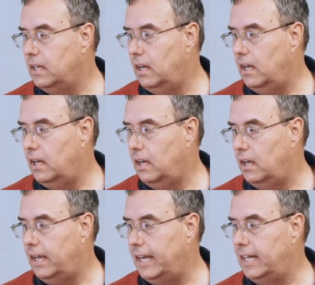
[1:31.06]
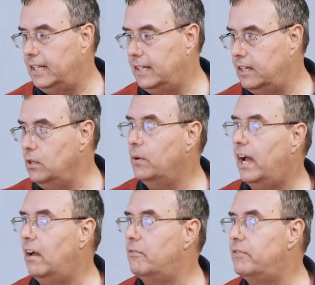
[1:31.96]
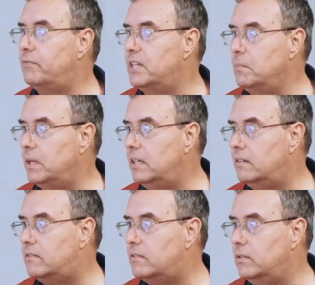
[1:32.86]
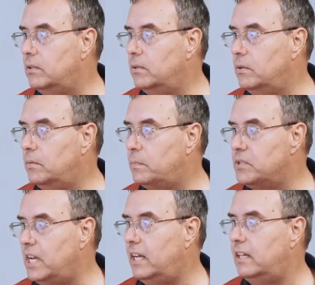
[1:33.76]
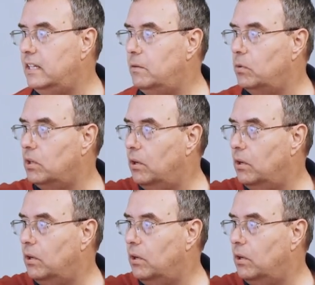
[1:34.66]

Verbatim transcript: uh, and then you have 15 minutes to present, and then we'll